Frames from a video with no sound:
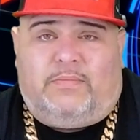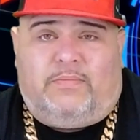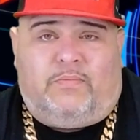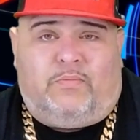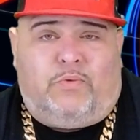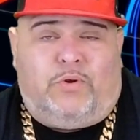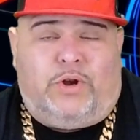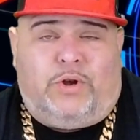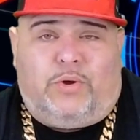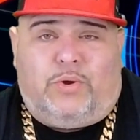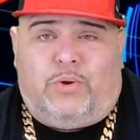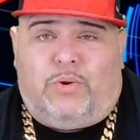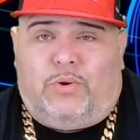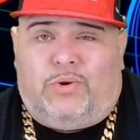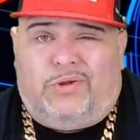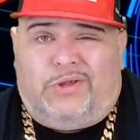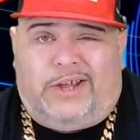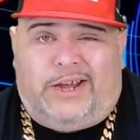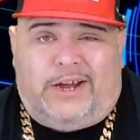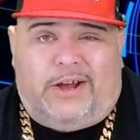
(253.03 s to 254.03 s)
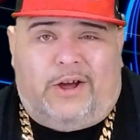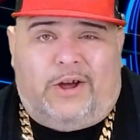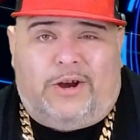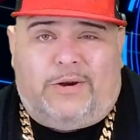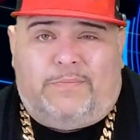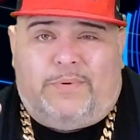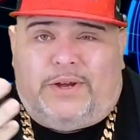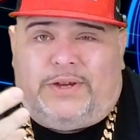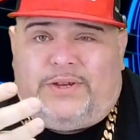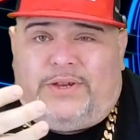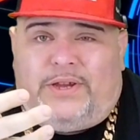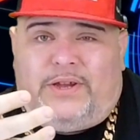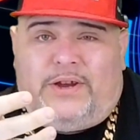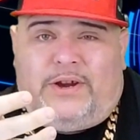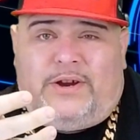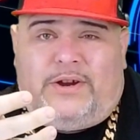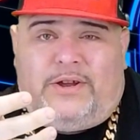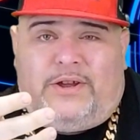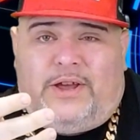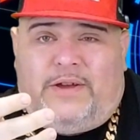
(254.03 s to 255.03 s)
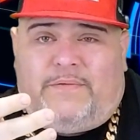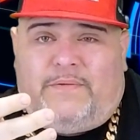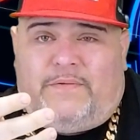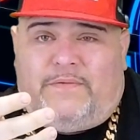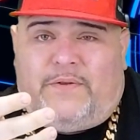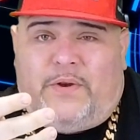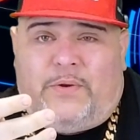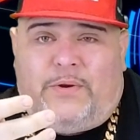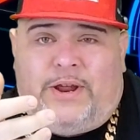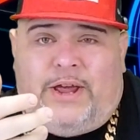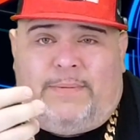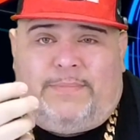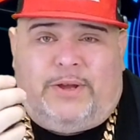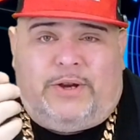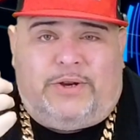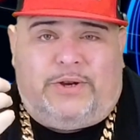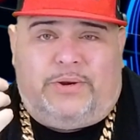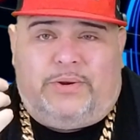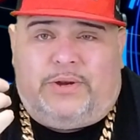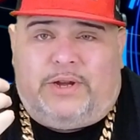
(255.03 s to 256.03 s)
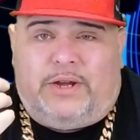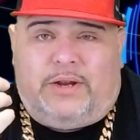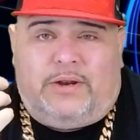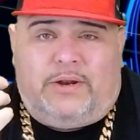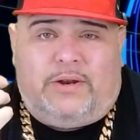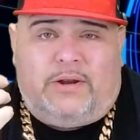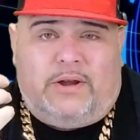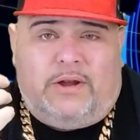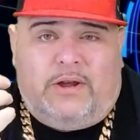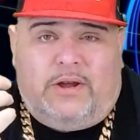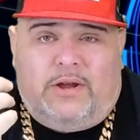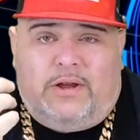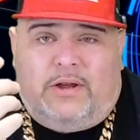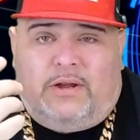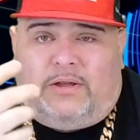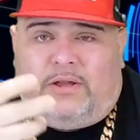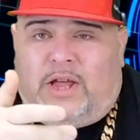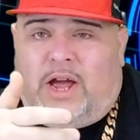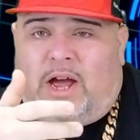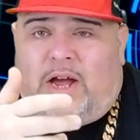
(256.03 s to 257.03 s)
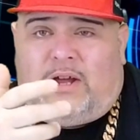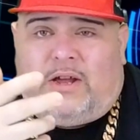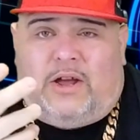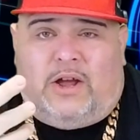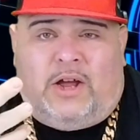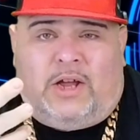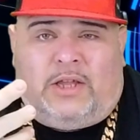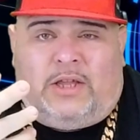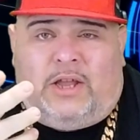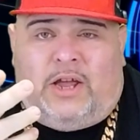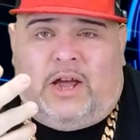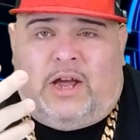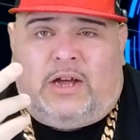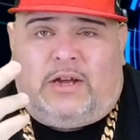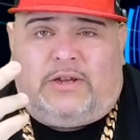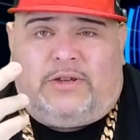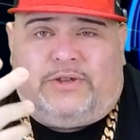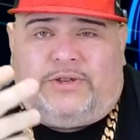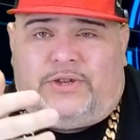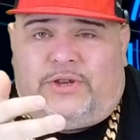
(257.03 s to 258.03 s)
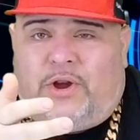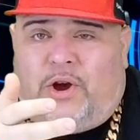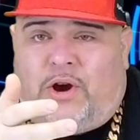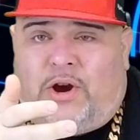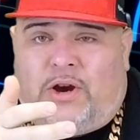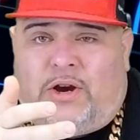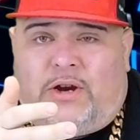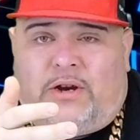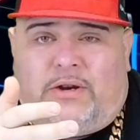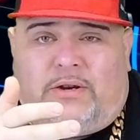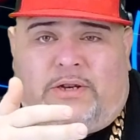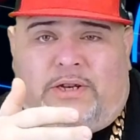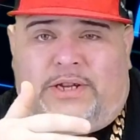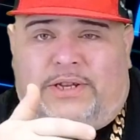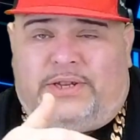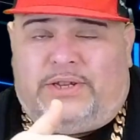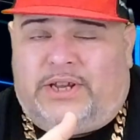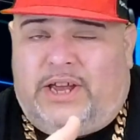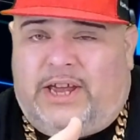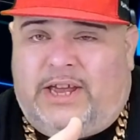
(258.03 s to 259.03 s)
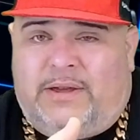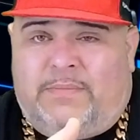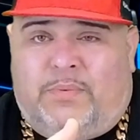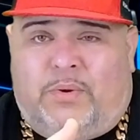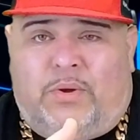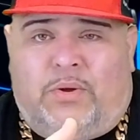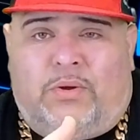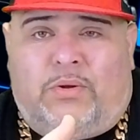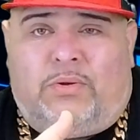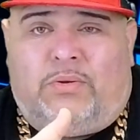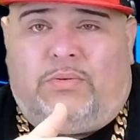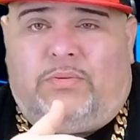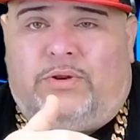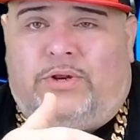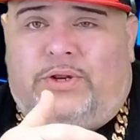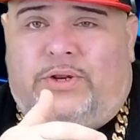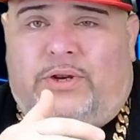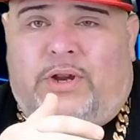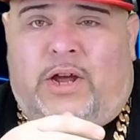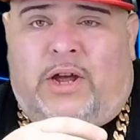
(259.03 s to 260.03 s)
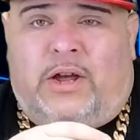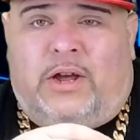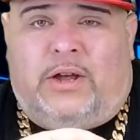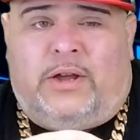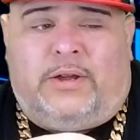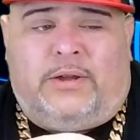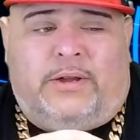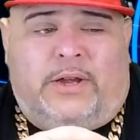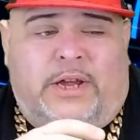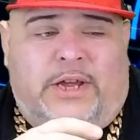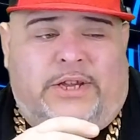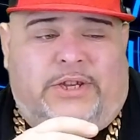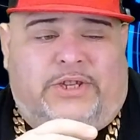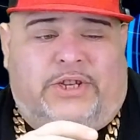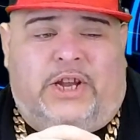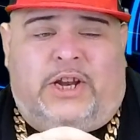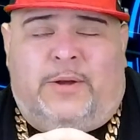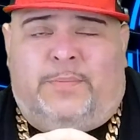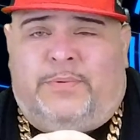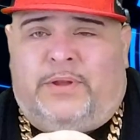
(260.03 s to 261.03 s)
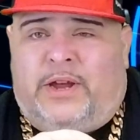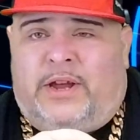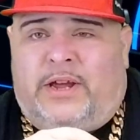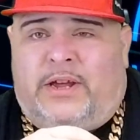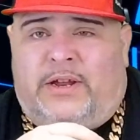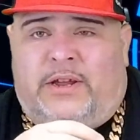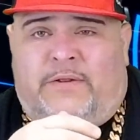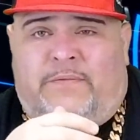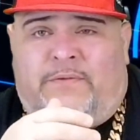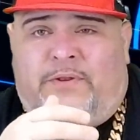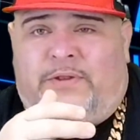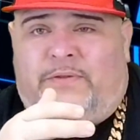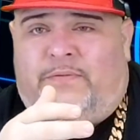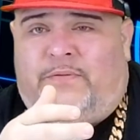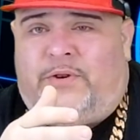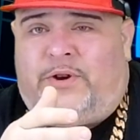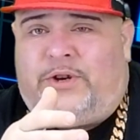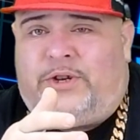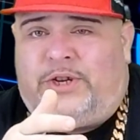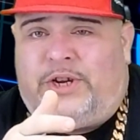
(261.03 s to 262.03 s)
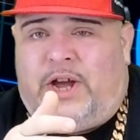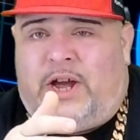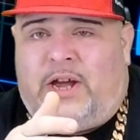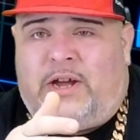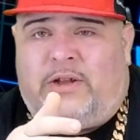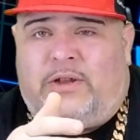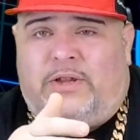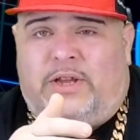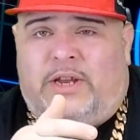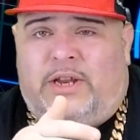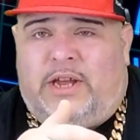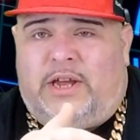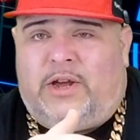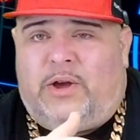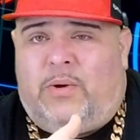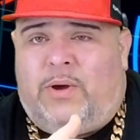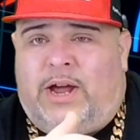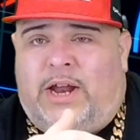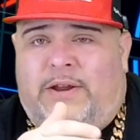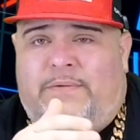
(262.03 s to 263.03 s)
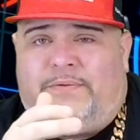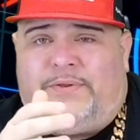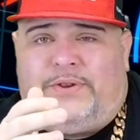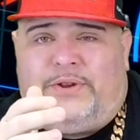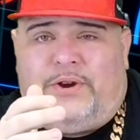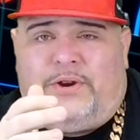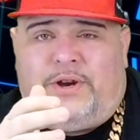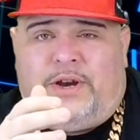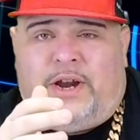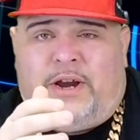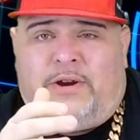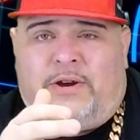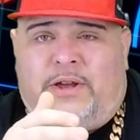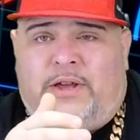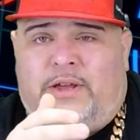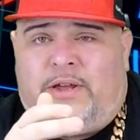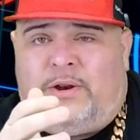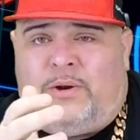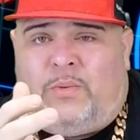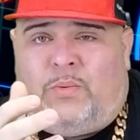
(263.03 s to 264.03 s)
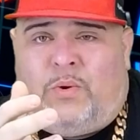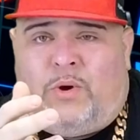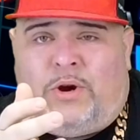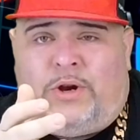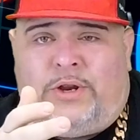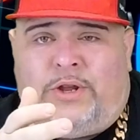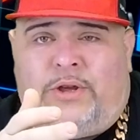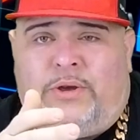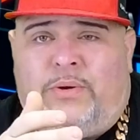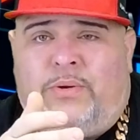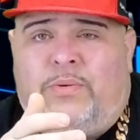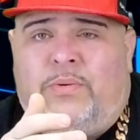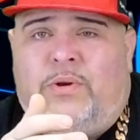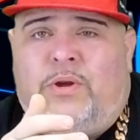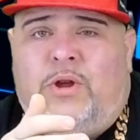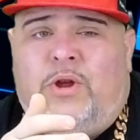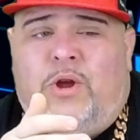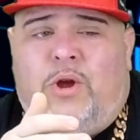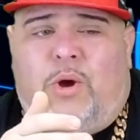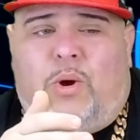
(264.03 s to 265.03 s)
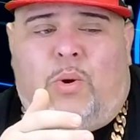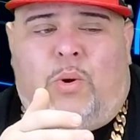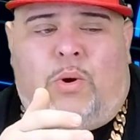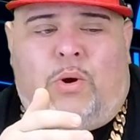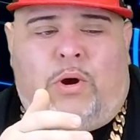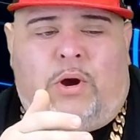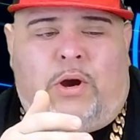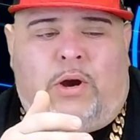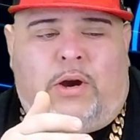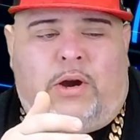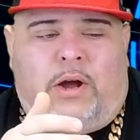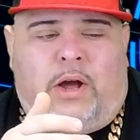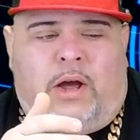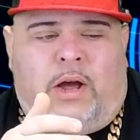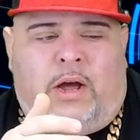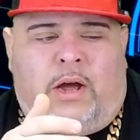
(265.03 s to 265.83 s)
Real cool, like $100 a year. You have a phone app that you can lock, unlock, start, disable, set up that if it's for a child and they go out of a certain area, it'll warn you, or